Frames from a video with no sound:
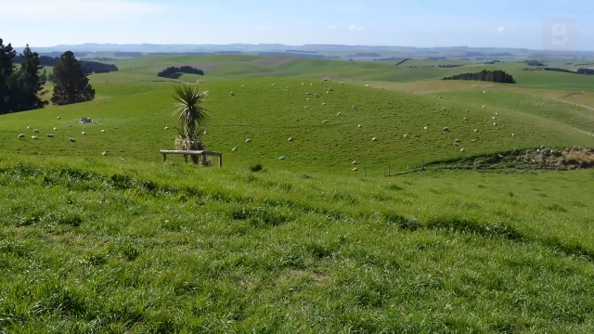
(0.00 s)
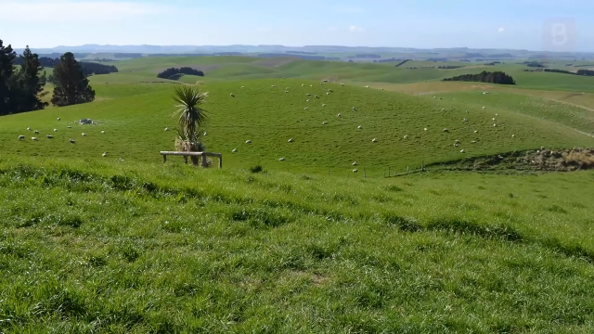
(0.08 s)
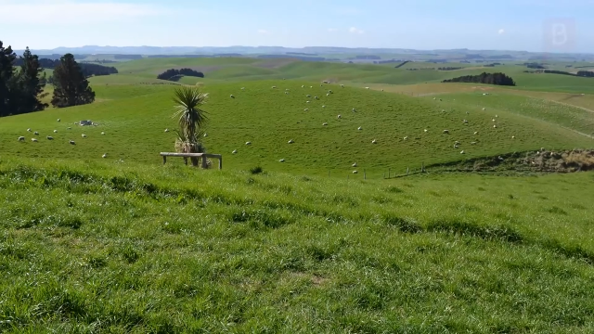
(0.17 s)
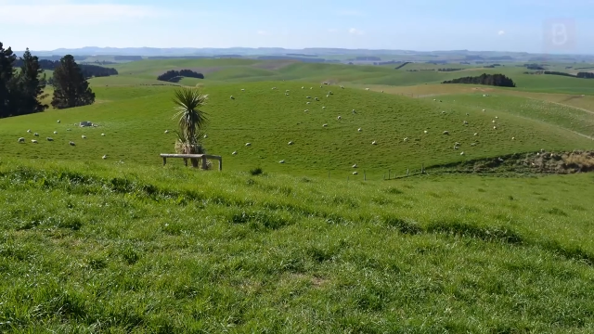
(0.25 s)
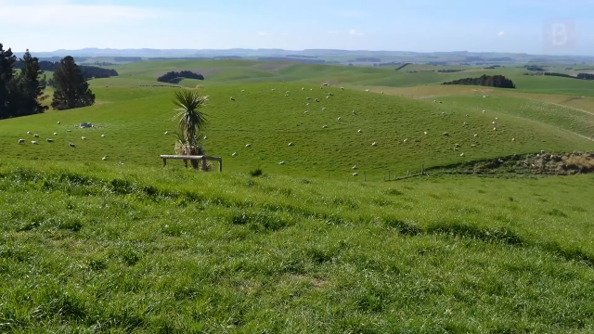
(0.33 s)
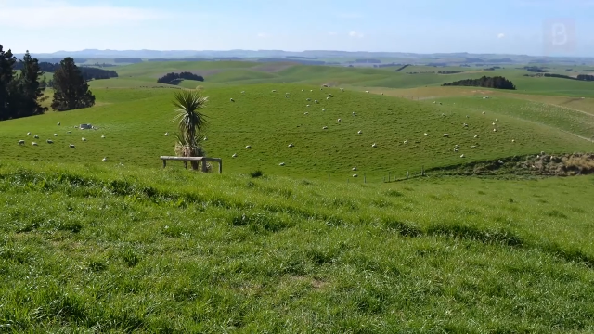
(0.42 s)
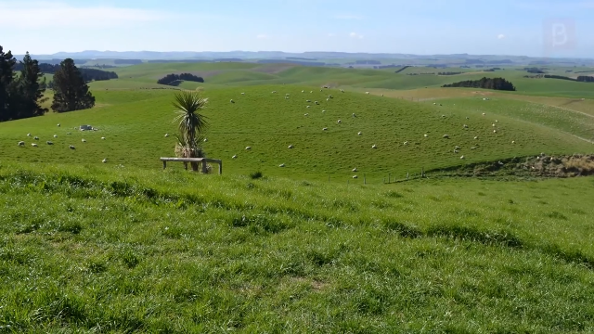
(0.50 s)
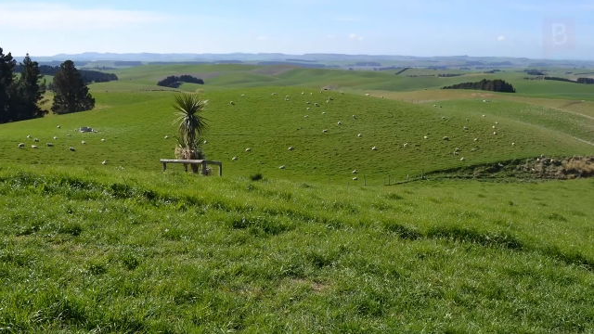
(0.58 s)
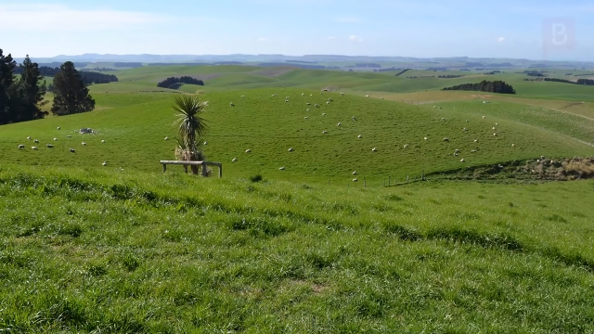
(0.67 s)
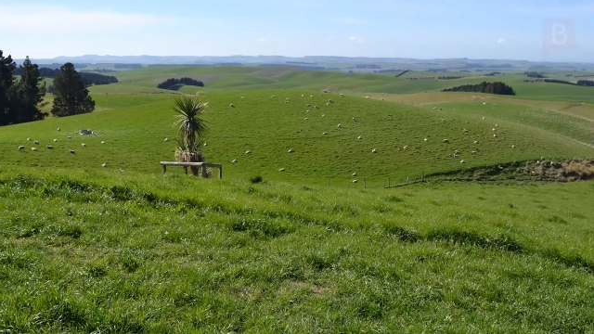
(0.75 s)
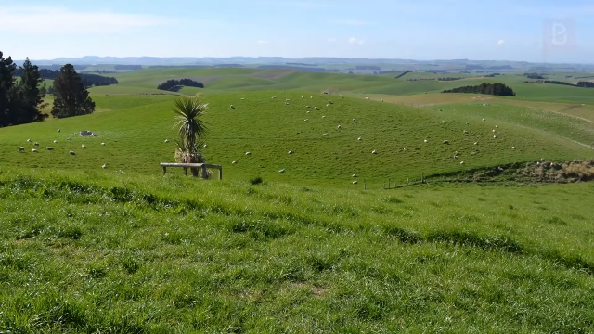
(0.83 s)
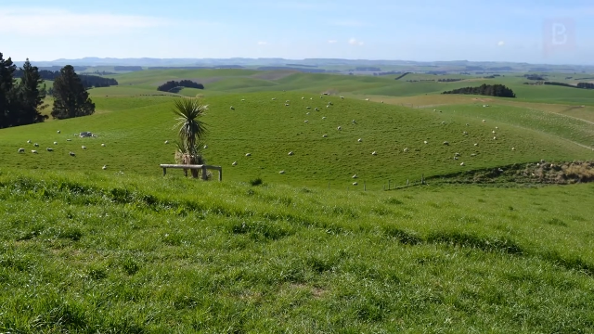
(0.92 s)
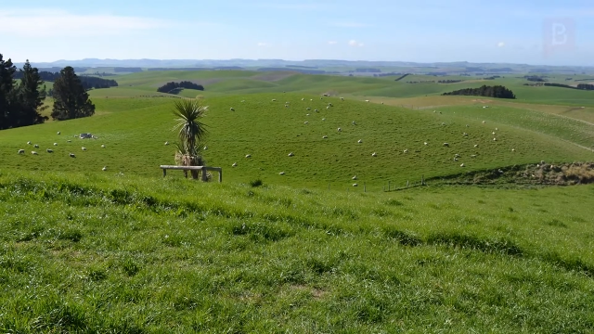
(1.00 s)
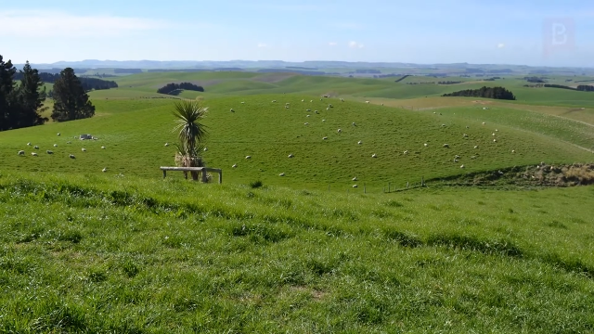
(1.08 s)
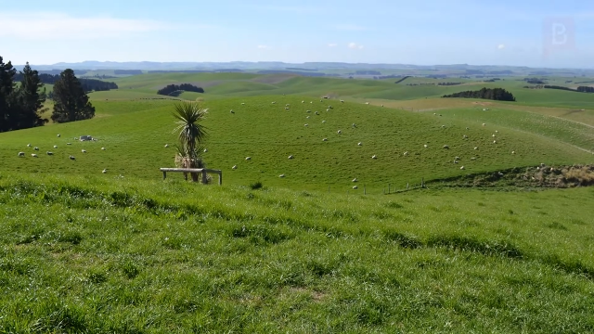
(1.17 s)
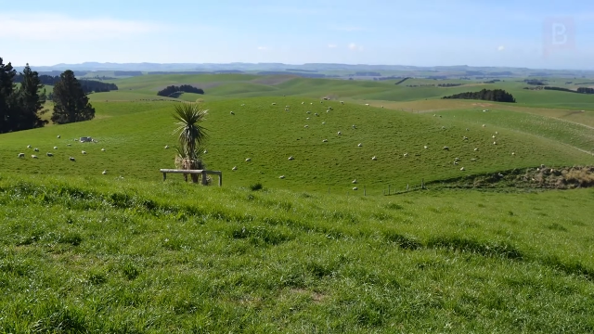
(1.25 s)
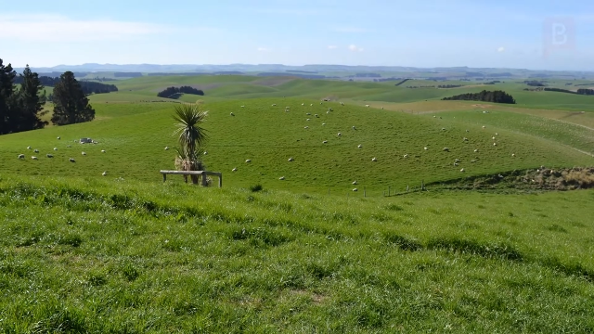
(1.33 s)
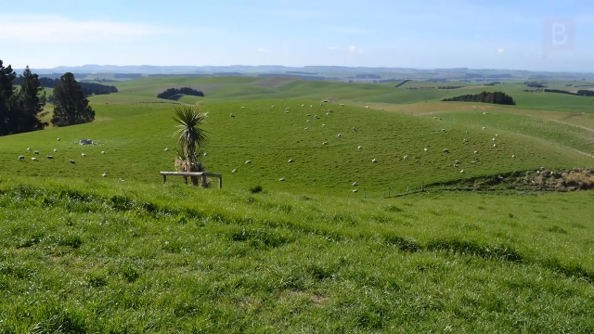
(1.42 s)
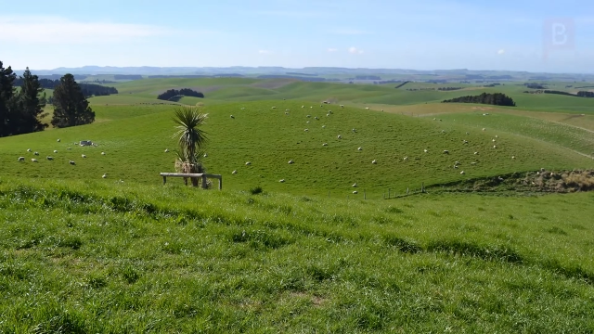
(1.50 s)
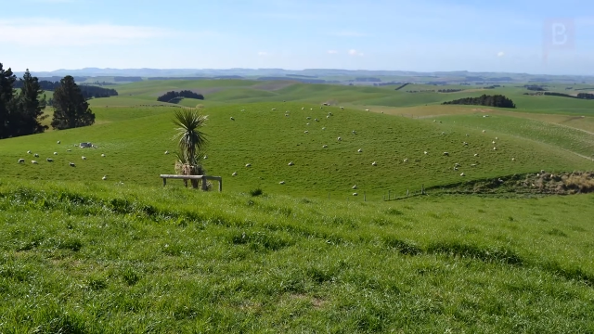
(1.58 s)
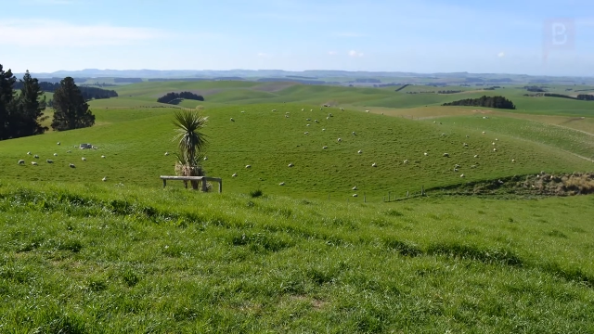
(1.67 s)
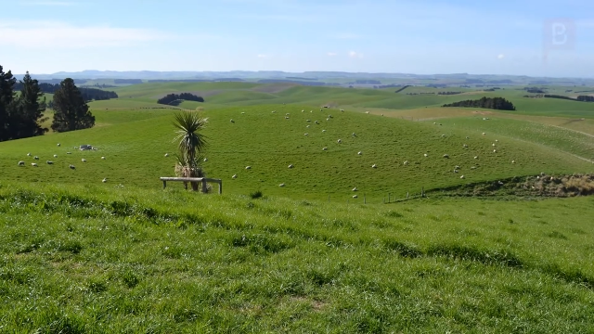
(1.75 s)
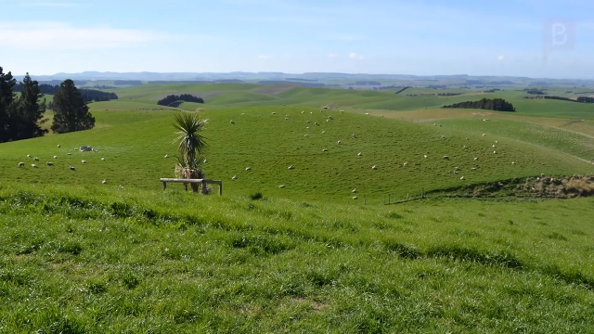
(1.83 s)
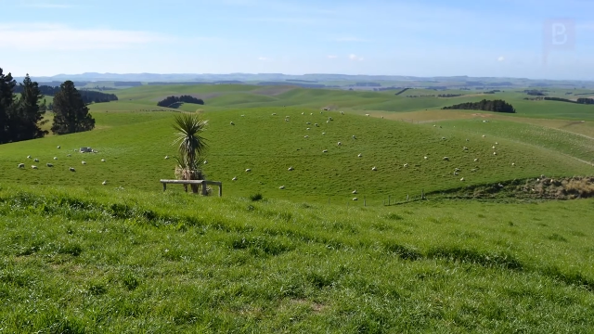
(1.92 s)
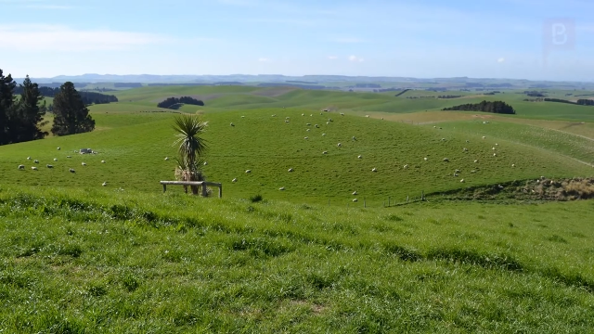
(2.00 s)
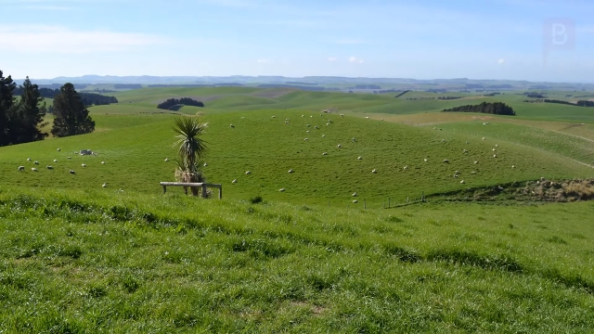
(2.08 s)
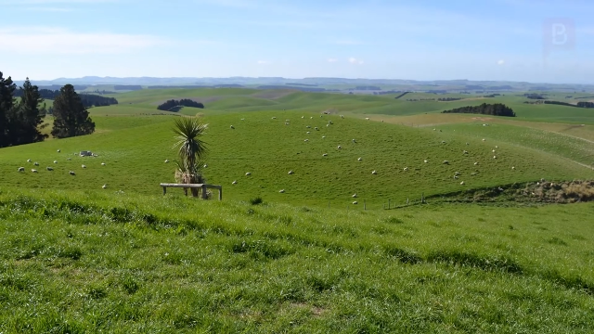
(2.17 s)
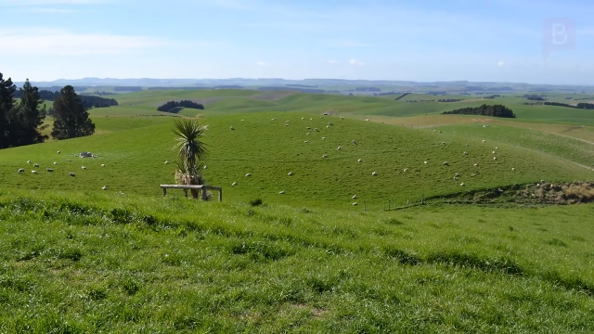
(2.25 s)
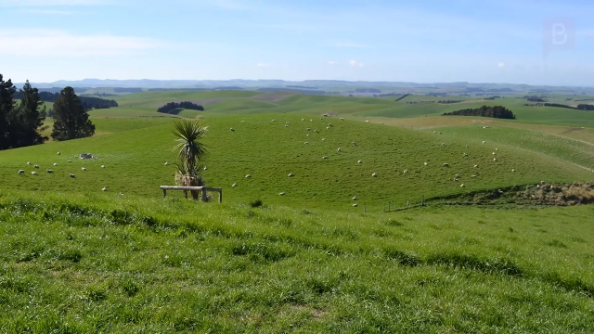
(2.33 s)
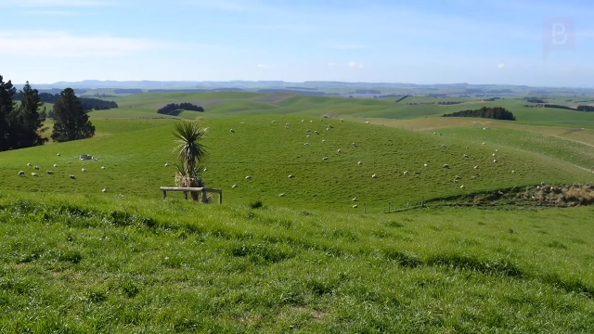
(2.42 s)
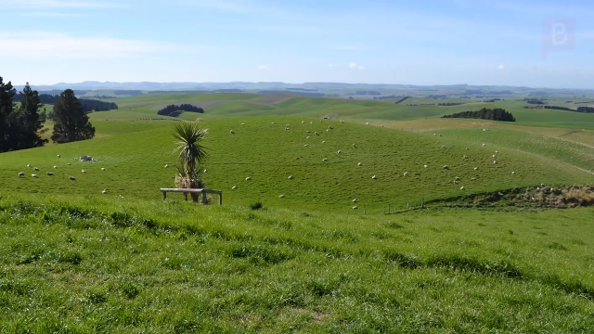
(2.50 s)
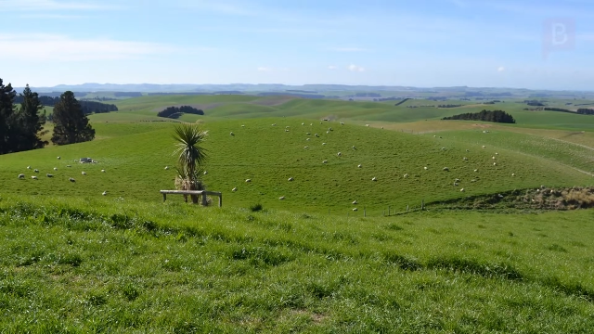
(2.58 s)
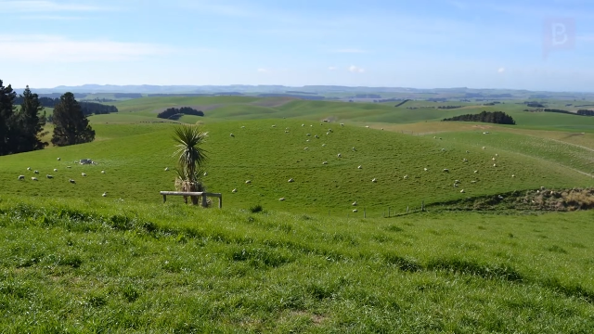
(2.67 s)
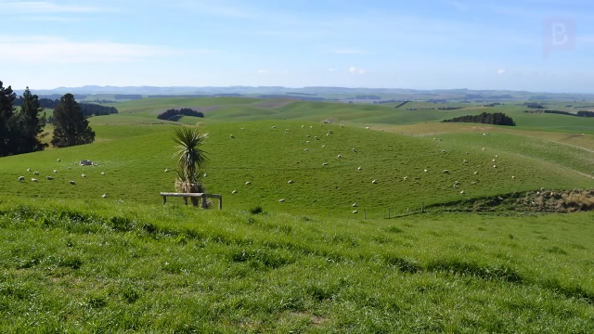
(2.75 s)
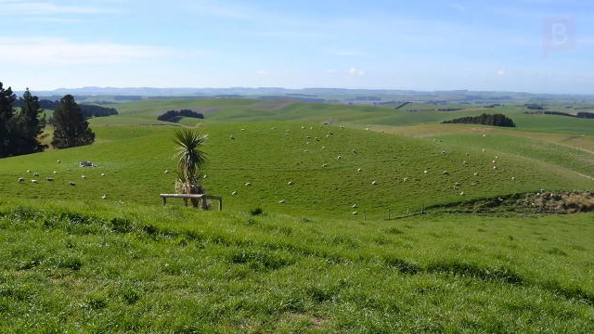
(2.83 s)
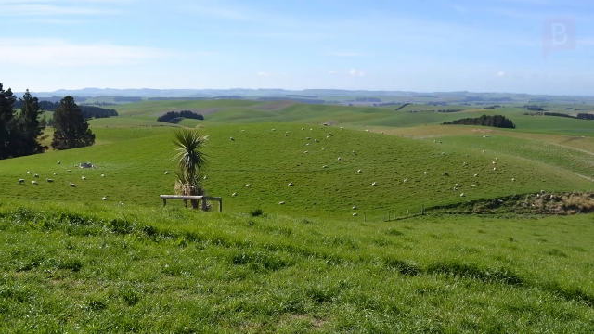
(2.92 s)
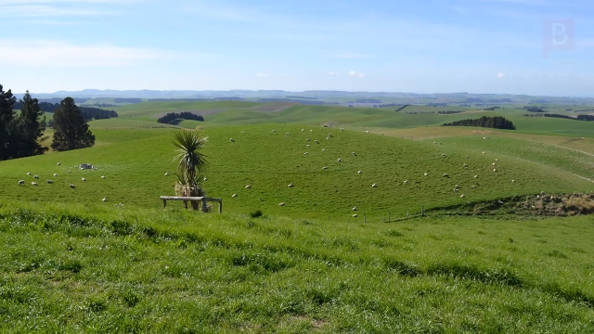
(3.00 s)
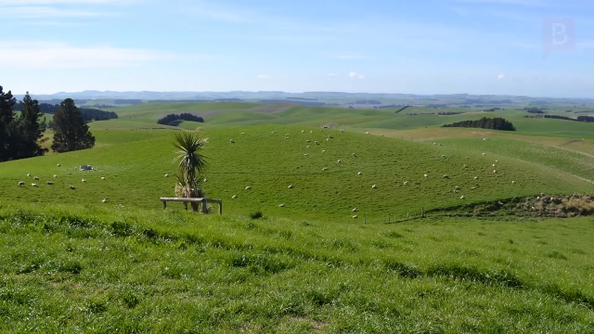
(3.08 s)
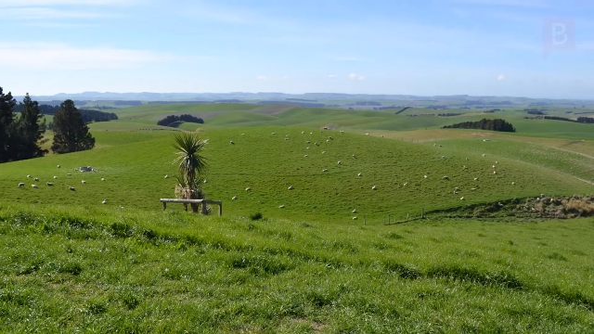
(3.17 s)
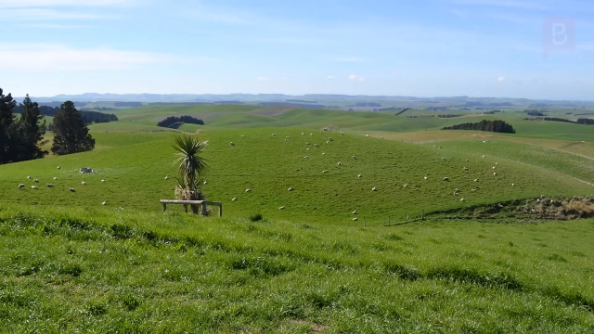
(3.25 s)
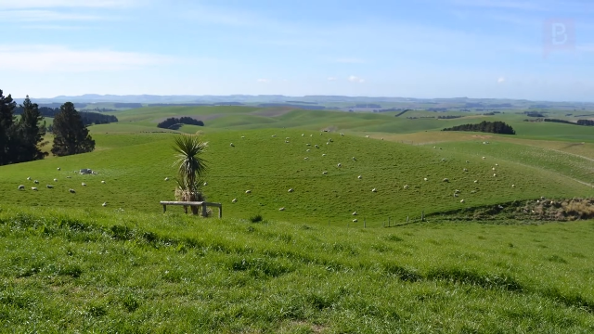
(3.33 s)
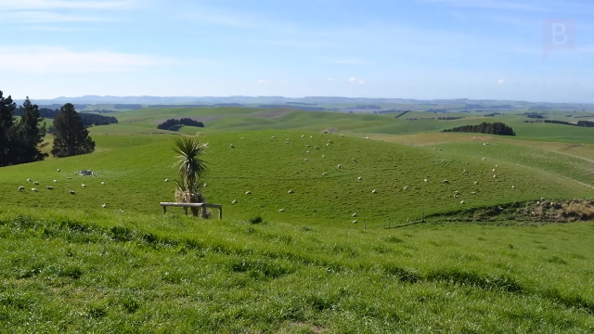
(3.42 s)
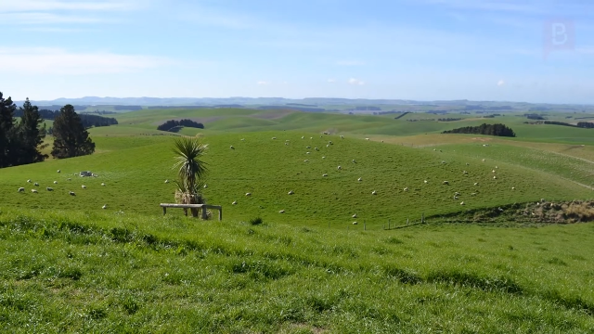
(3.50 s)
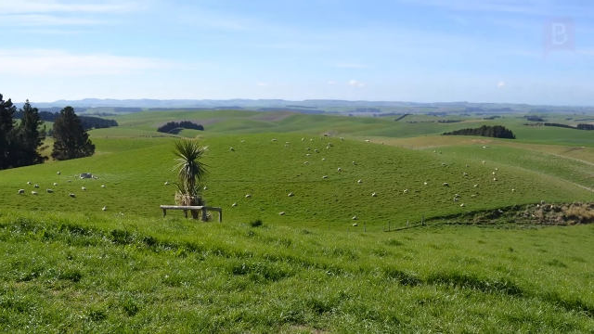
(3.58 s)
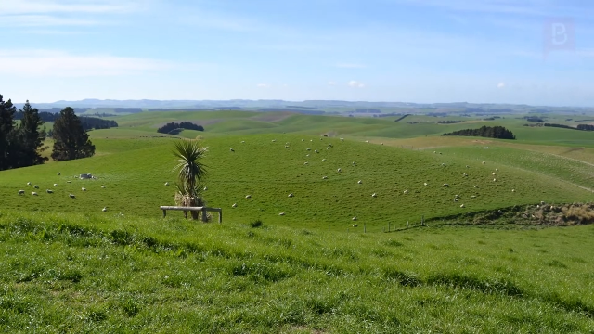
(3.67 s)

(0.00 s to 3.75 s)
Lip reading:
Nobody's mouth can be seen.